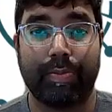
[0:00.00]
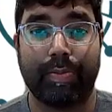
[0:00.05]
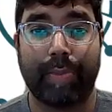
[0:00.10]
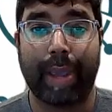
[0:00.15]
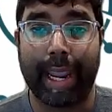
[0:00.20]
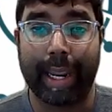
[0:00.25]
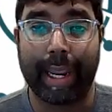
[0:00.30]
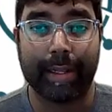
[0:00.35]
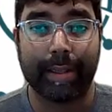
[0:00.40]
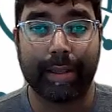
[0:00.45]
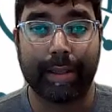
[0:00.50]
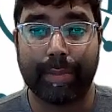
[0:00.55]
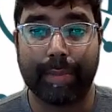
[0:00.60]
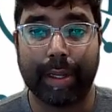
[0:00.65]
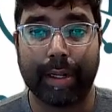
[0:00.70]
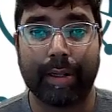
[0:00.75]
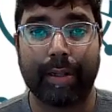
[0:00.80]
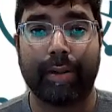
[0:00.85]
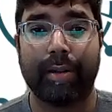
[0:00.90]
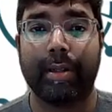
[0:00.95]
pain in the
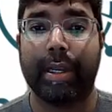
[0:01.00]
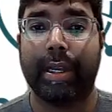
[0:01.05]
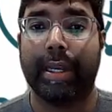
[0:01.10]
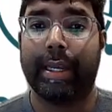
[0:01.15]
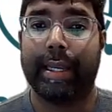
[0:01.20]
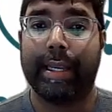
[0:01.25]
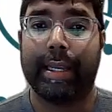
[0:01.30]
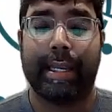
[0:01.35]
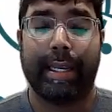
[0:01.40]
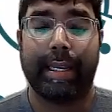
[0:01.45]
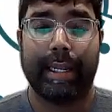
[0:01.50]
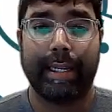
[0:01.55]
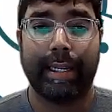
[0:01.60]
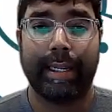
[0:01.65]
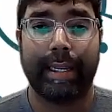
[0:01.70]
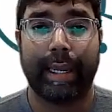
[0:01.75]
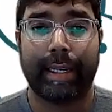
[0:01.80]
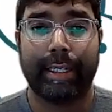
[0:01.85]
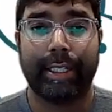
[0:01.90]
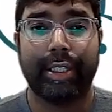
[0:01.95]
middle,
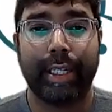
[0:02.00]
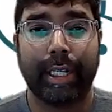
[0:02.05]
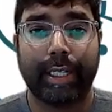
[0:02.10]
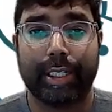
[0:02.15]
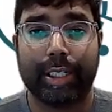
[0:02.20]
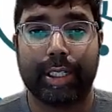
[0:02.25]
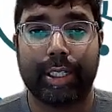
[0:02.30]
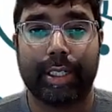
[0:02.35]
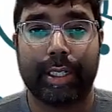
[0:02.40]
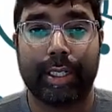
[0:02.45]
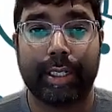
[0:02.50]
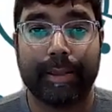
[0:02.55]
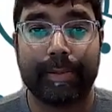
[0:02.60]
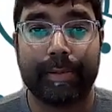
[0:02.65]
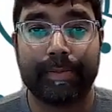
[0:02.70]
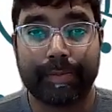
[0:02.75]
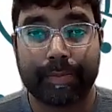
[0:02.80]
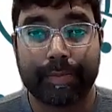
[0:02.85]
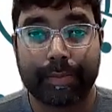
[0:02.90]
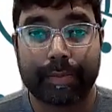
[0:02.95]

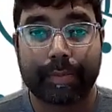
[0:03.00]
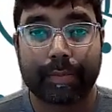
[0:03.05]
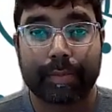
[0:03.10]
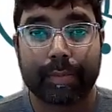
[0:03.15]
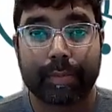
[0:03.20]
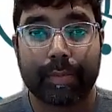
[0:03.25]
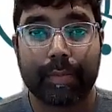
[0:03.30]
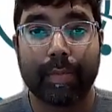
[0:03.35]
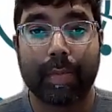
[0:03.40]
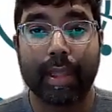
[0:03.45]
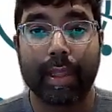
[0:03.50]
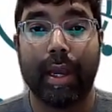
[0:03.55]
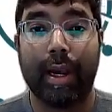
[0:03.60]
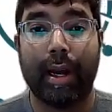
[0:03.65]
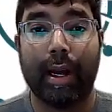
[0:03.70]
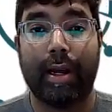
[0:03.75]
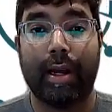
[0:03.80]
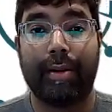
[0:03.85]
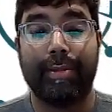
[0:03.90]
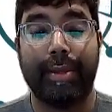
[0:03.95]
indigestion.
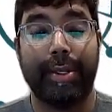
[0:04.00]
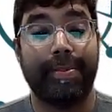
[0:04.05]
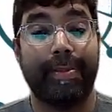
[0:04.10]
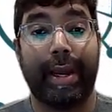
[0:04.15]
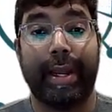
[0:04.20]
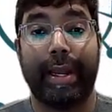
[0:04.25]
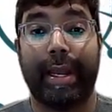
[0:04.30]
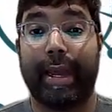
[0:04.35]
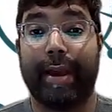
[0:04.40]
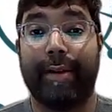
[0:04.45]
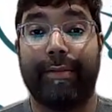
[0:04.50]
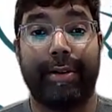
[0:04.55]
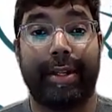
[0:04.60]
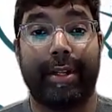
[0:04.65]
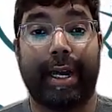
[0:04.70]
You might have